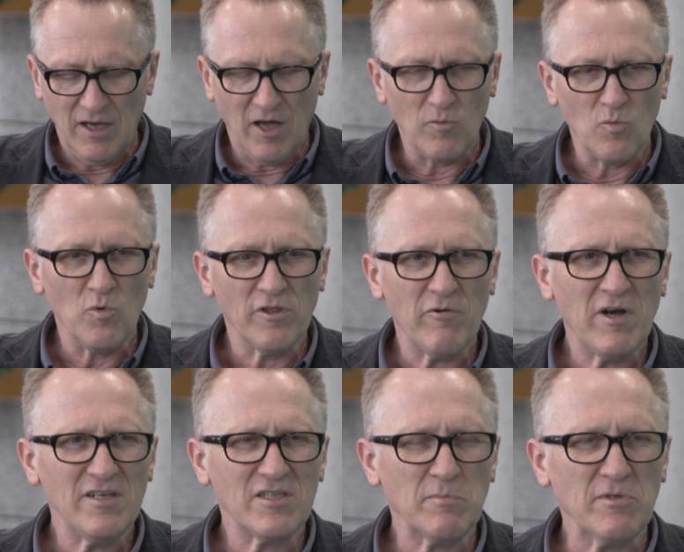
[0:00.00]
And were there
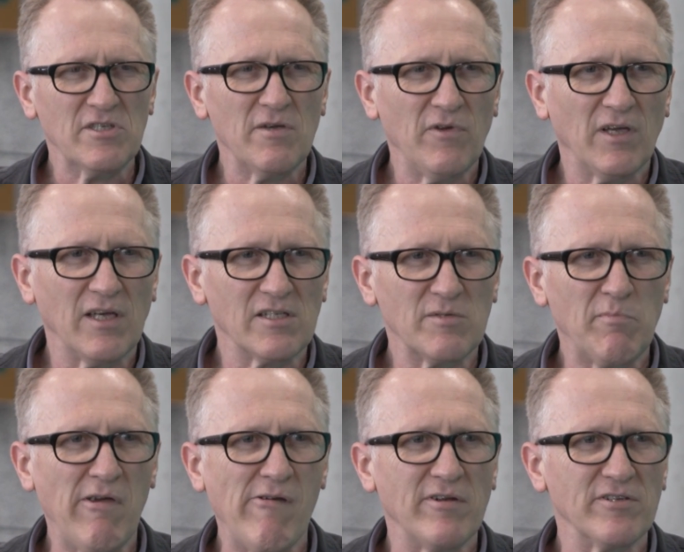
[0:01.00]
any specific
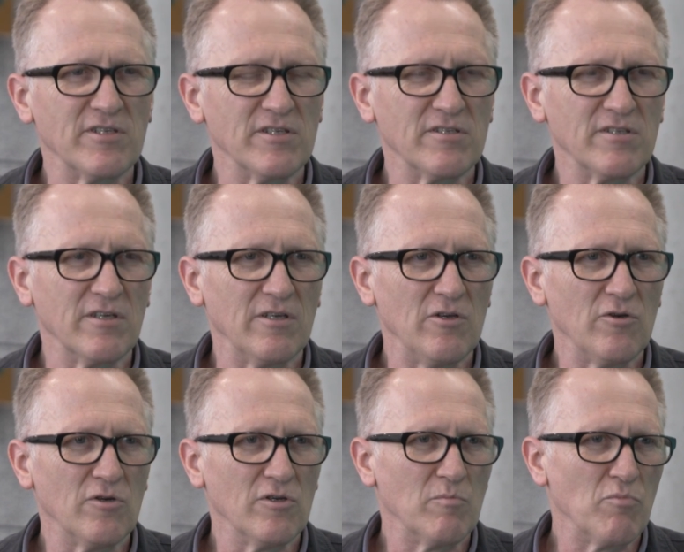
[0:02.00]
experiences that you
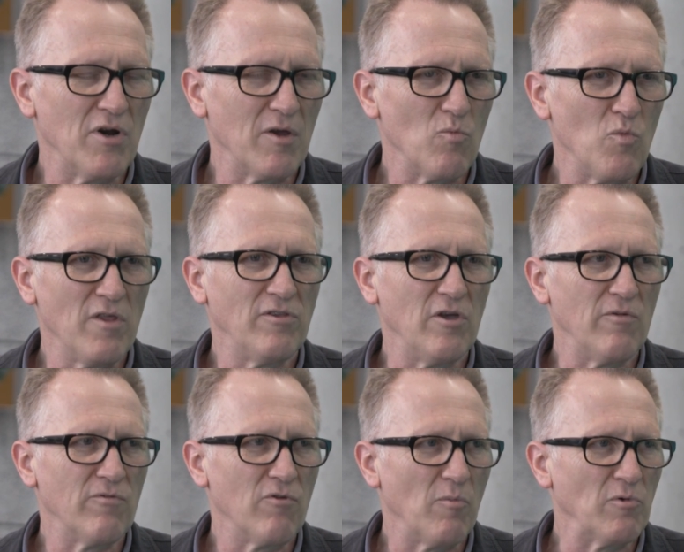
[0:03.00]
could bring with you
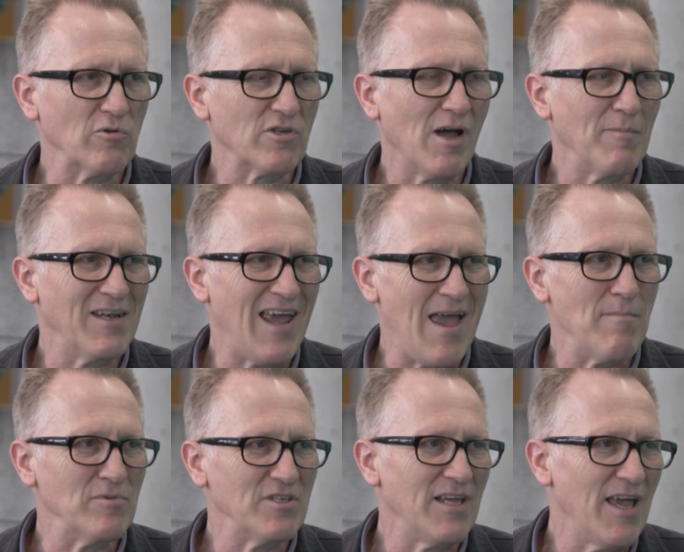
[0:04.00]
from your time at
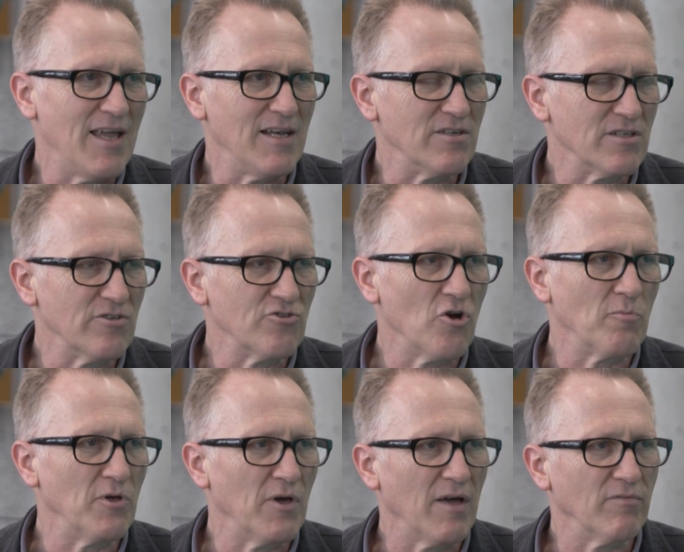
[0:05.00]
MTN into the
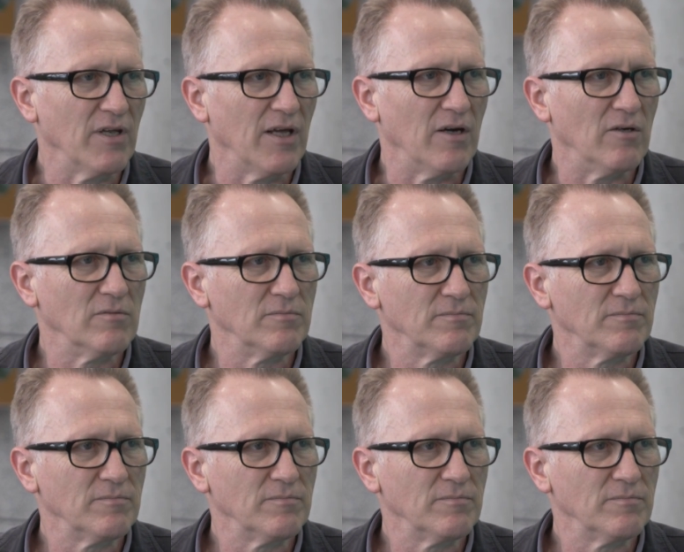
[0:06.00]
job you have now?